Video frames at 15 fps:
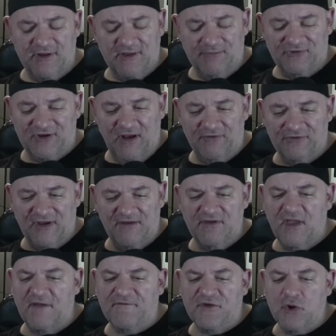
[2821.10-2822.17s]
themselves,
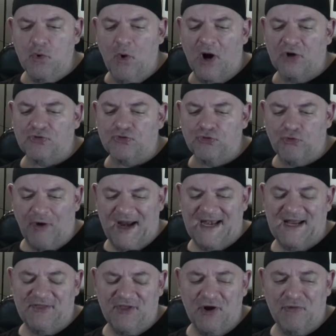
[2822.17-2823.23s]
if you are
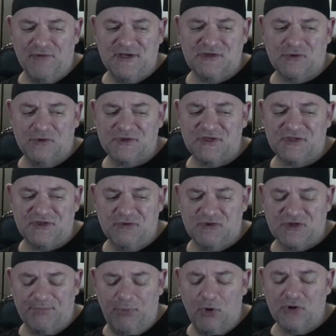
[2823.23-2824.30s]
draining their resources to
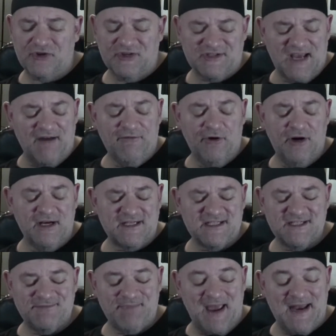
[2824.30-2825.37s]
support this ever
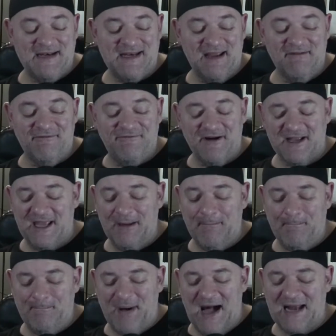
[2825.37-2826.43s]
expanding
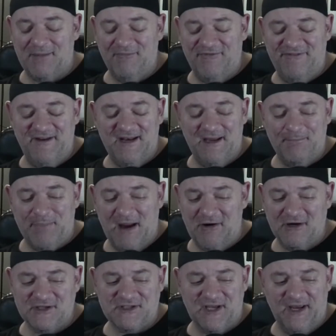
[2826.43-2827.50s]
fucking bottom feeding
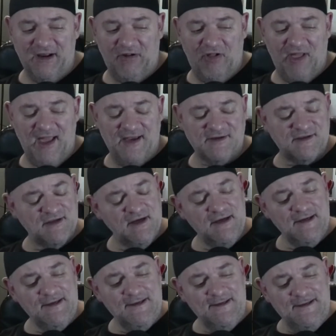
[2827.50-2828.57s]
parasite class,
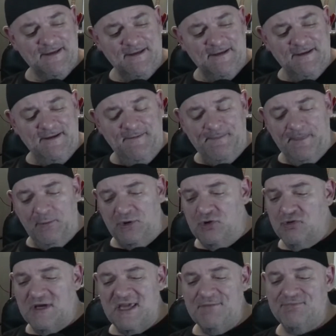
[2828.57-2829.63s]
when you
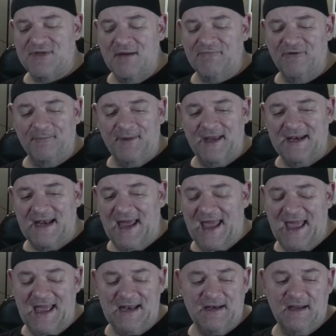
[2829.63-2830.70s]
keep them from getting
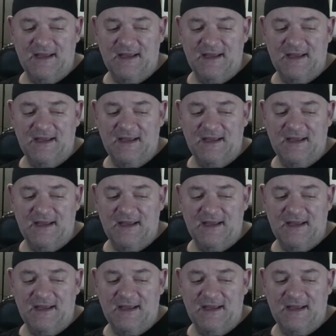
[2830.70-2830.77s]
ahead,